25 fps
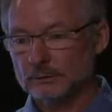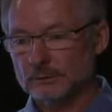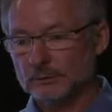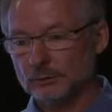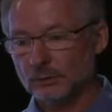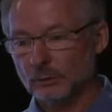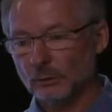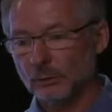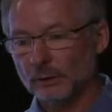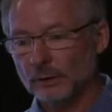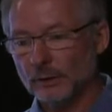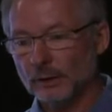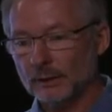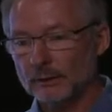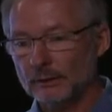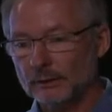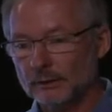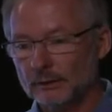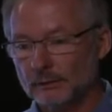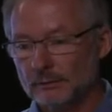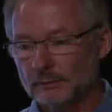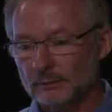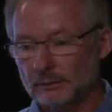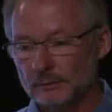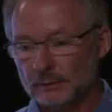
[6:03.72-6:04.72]
sold
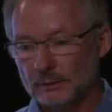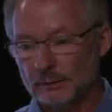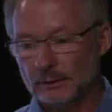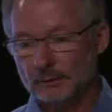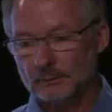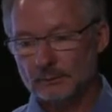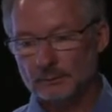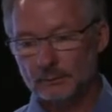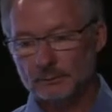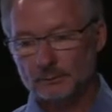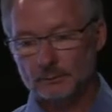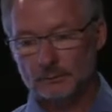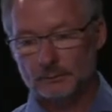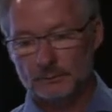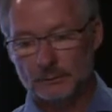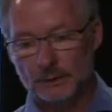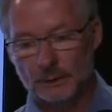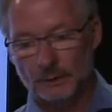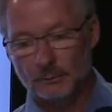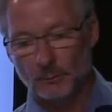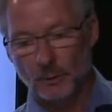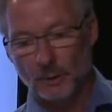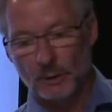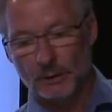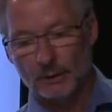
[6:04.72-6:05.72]

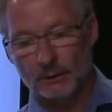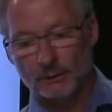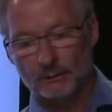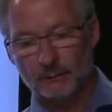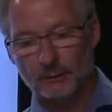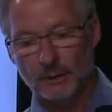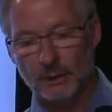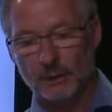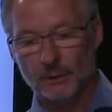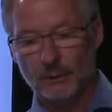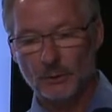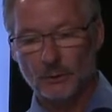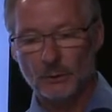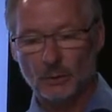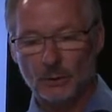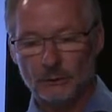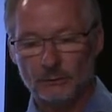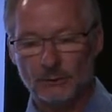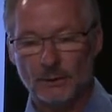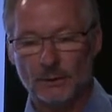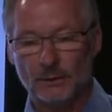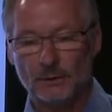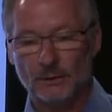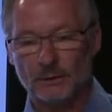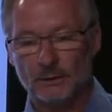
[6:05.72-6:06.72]
at market value
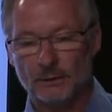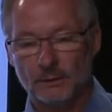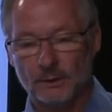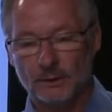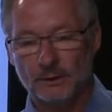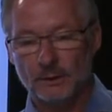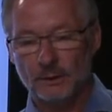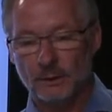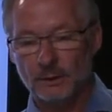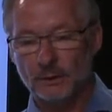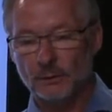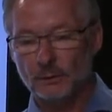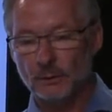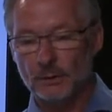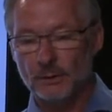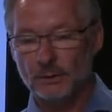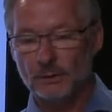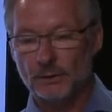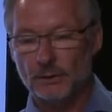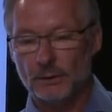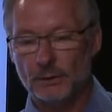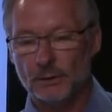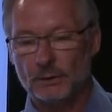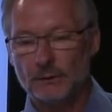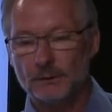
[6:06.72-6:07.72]
of this
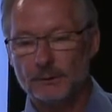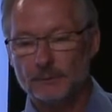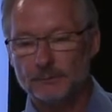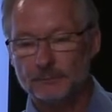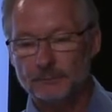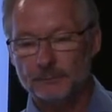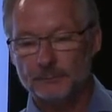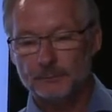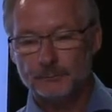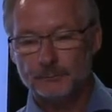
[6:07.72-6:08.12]
increased yield.